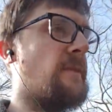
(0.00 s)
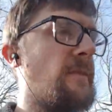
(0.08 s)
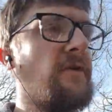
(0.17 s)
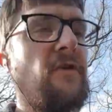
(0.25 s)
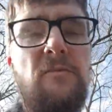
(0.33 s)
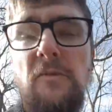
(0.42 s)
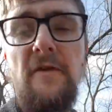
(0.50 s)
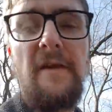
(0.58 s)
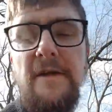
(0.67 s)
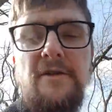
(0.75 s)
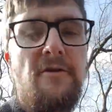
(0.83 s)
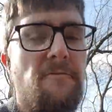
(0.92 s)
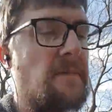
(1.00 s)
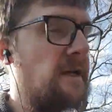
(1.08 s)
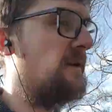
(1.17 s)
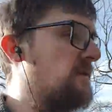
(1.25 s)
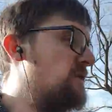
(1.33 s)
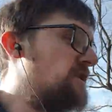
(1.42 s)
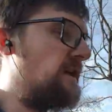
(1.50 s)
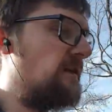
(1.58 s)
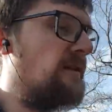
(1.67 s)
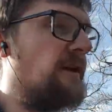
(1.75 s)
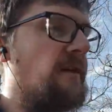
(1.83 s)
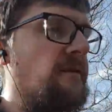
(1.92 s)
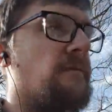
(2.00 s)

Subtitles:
someone they should be chasing,